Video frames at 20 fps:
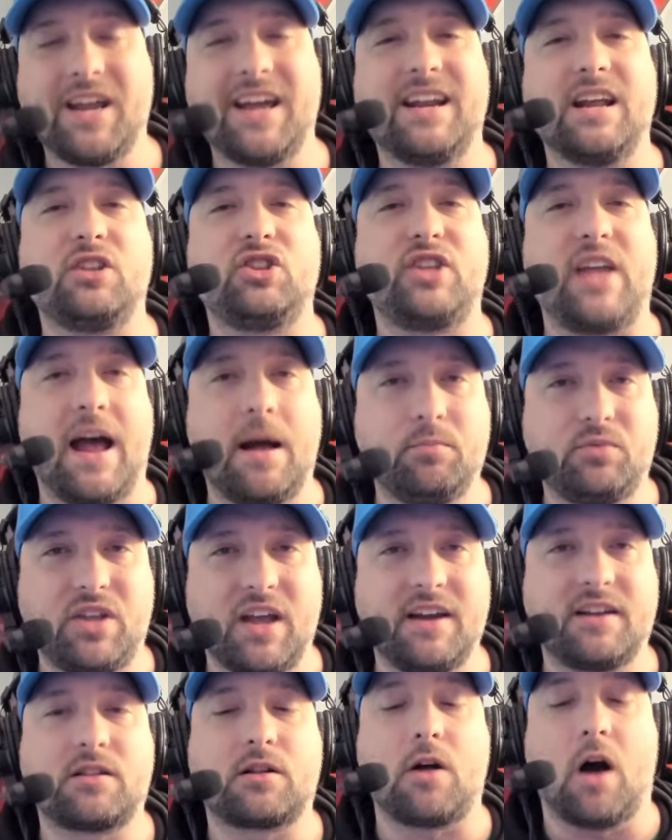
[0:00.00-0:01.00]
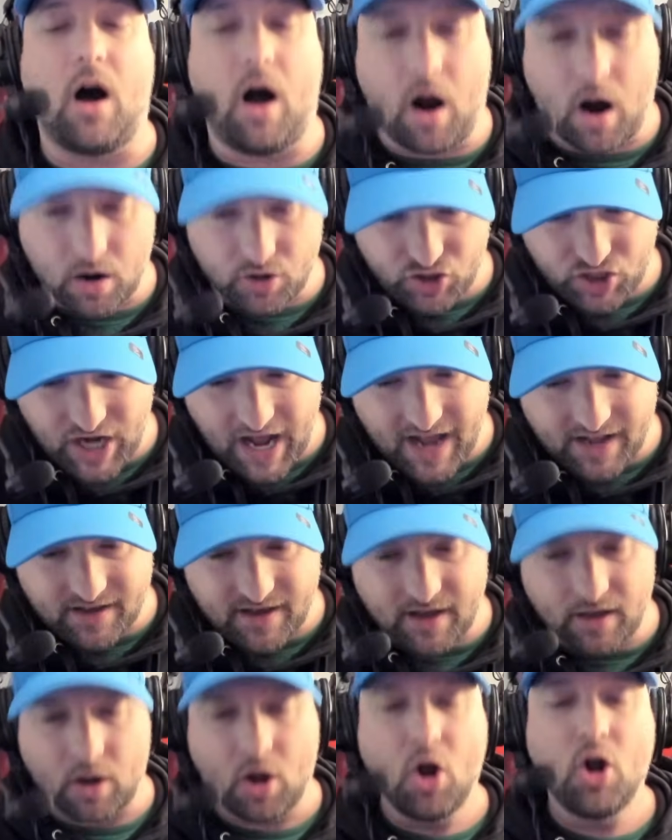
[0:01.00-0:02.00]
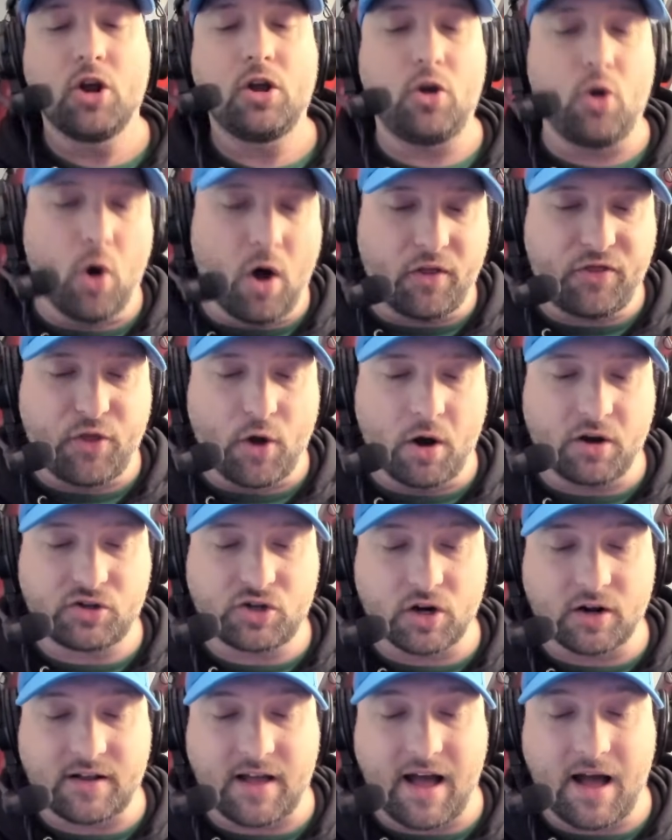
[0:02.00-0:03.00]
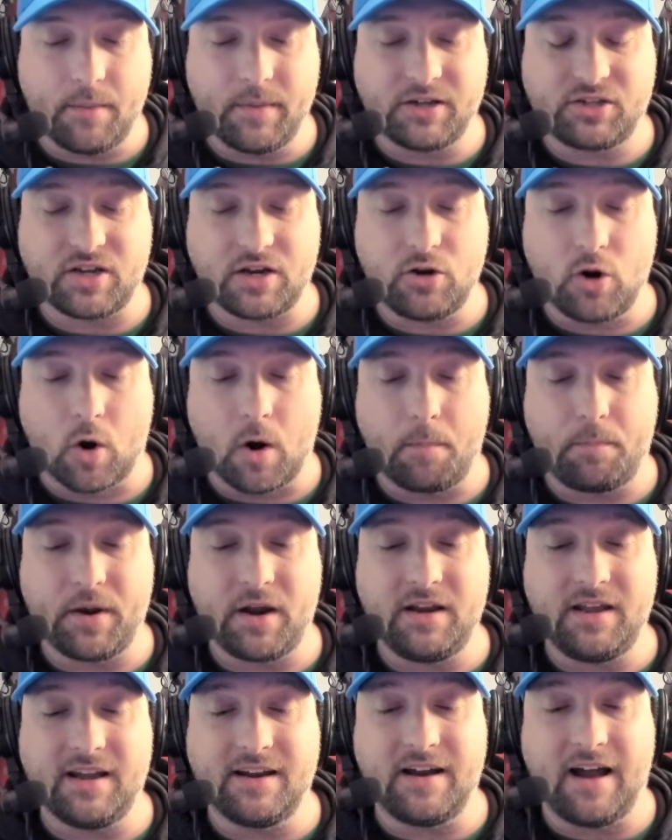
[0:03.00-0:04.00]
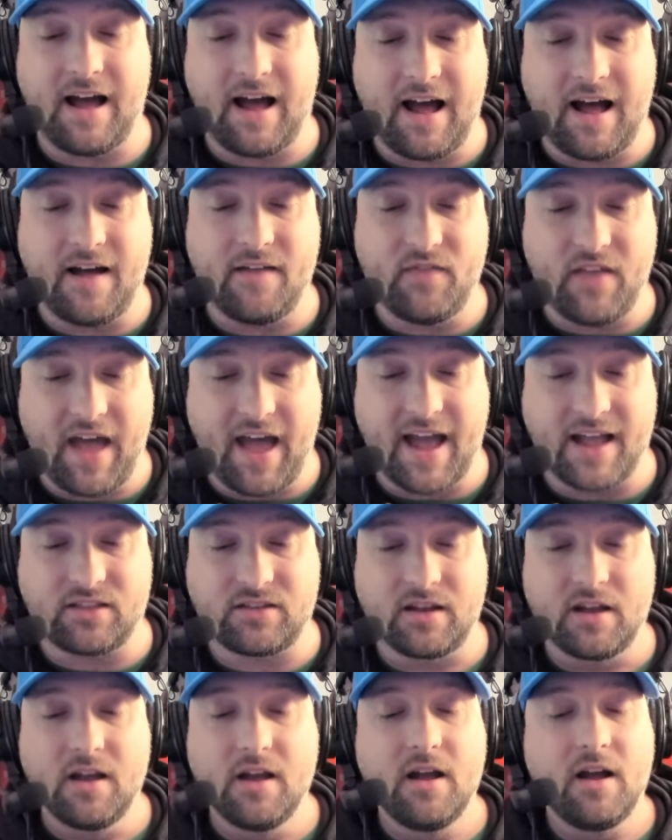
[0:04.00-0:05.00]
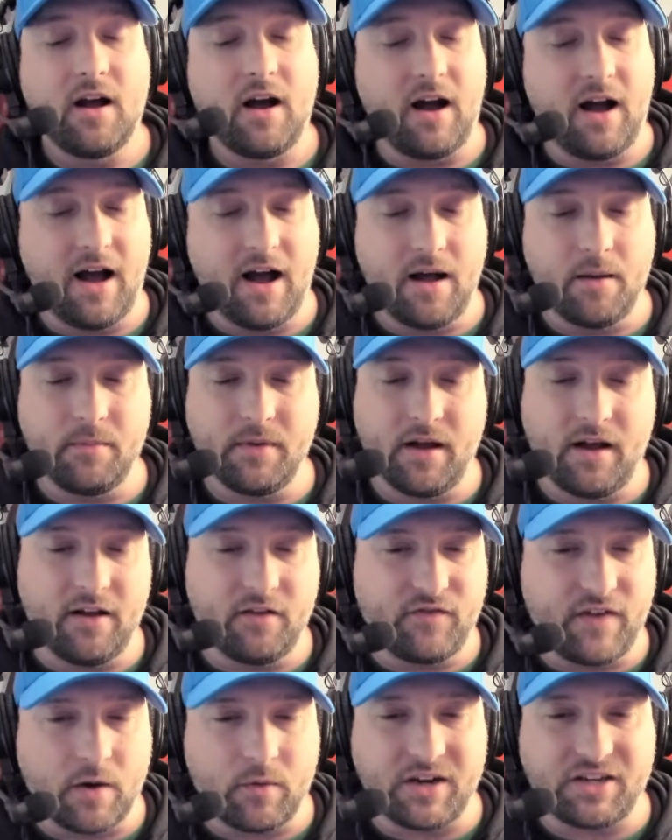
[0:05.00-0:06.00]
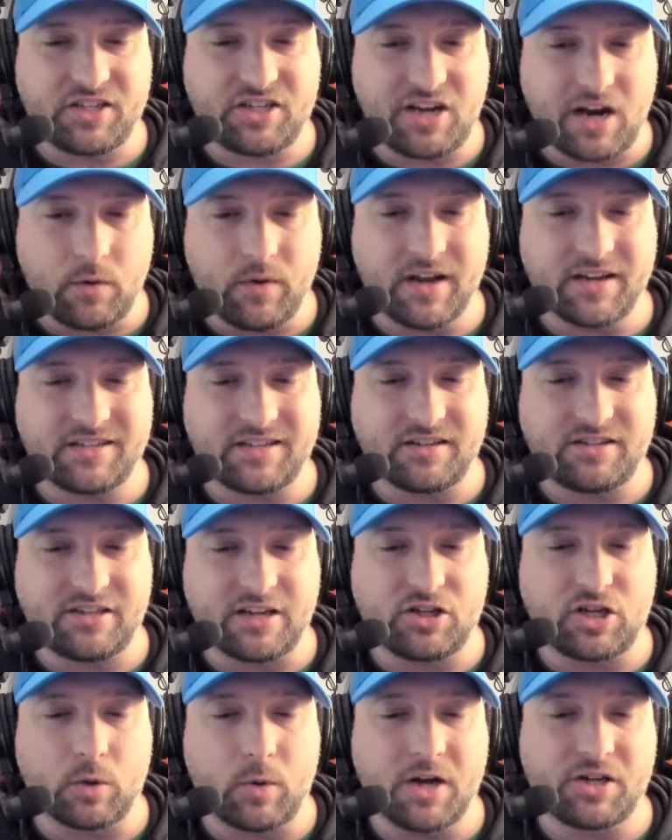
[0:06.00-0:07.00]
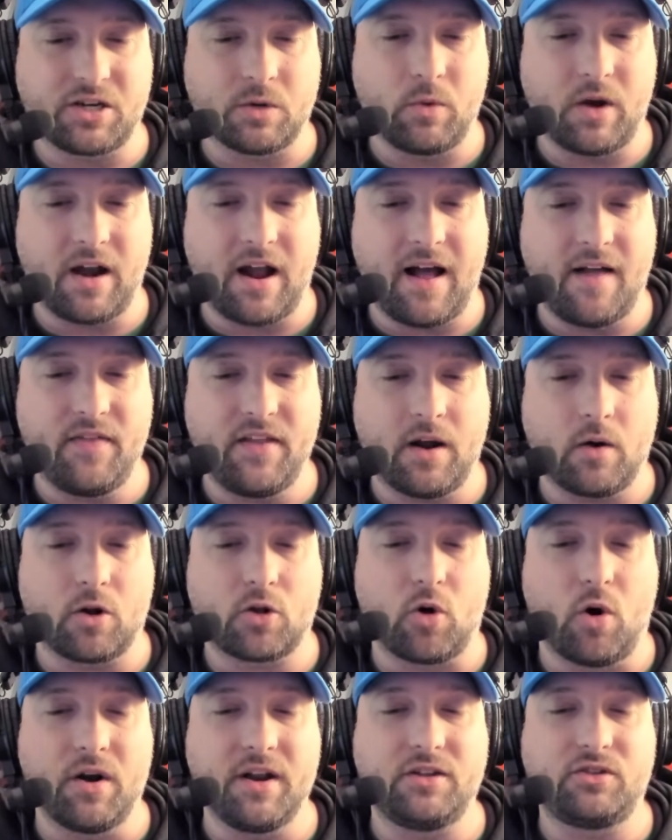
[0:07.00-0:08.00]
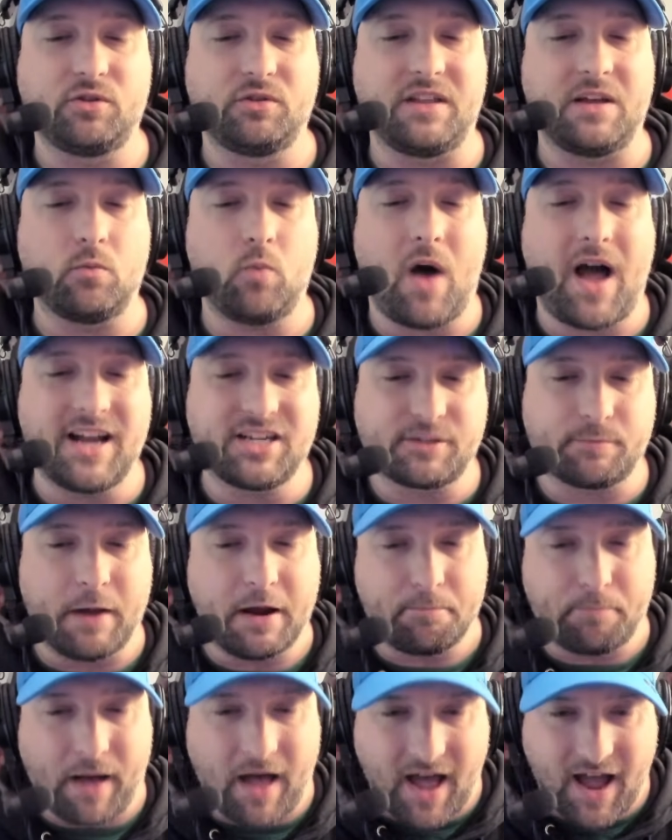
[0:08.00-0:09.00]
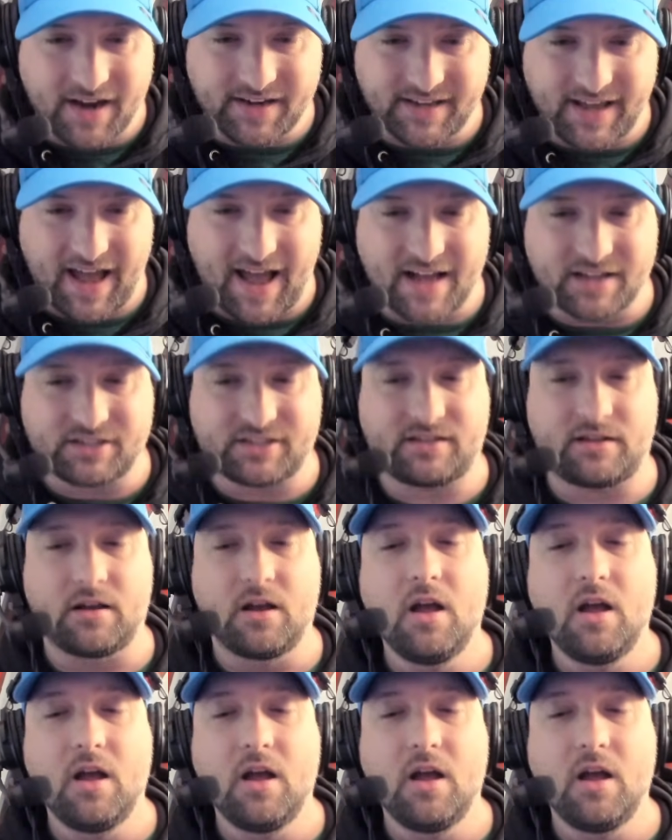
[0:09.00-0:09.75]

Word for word: an attempted carjacking. Your thoughts, your comments, and your opinion on that. A very serious situation went on there, according to the Wiseman podcast.